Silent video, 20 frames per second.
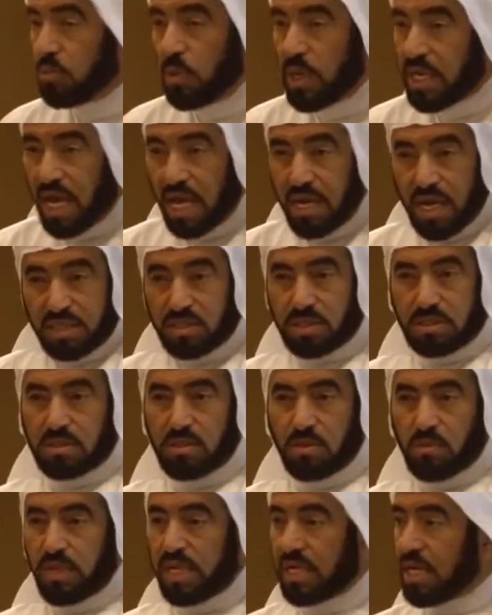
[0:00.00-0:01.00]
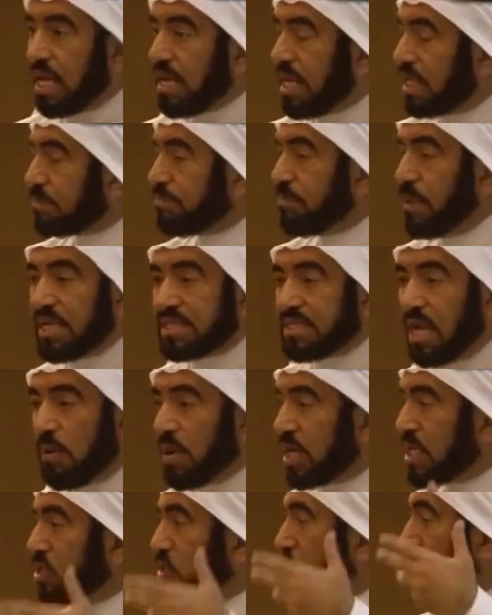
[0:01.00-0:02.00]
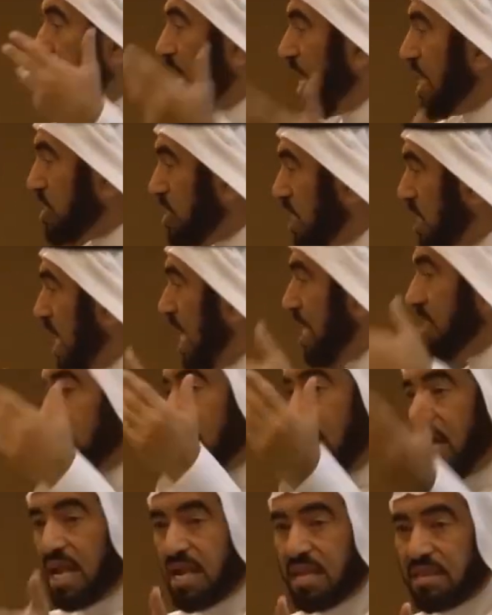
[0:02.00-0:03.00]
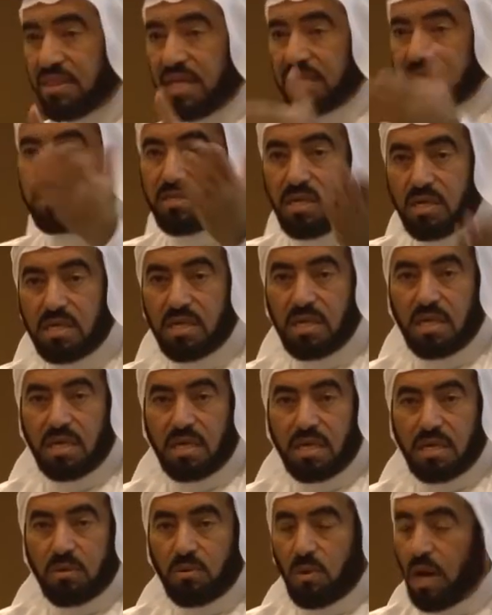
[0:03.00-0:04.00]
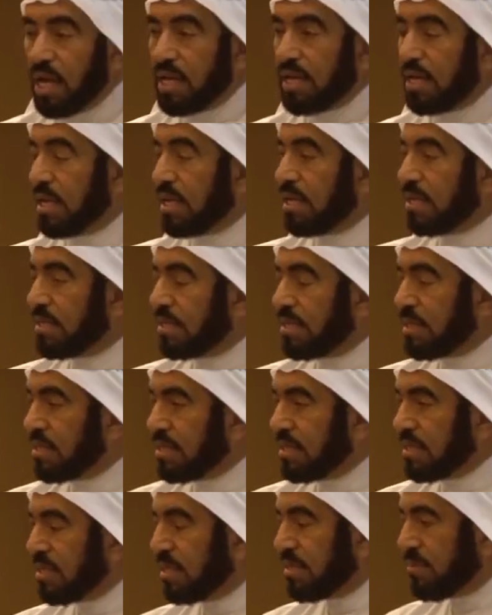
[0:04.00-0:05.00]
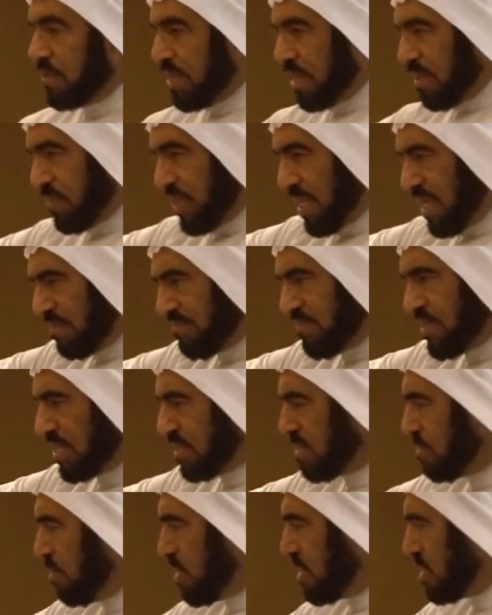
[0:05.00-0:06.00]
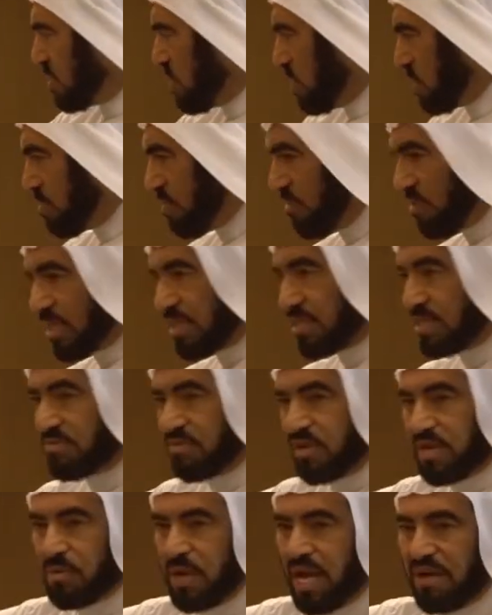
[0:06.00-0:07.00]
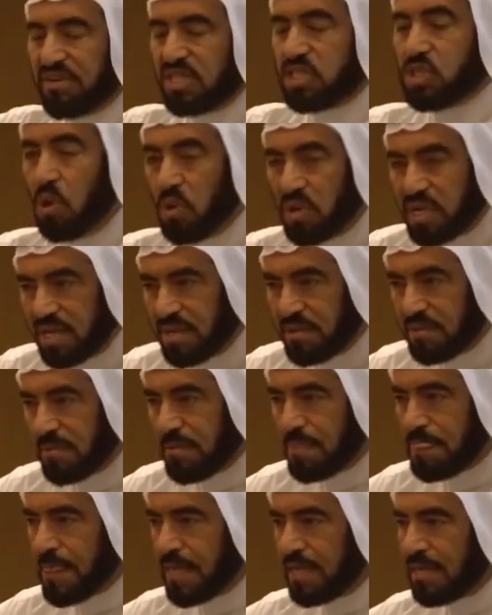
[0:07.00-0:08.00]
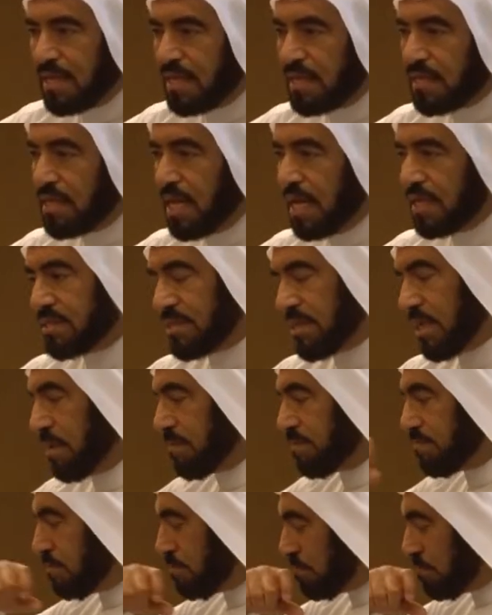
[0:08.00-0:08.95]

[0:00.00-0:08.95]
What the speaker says: And we cannot build our education and health and so, while we have, excuse me for this, we have a joke that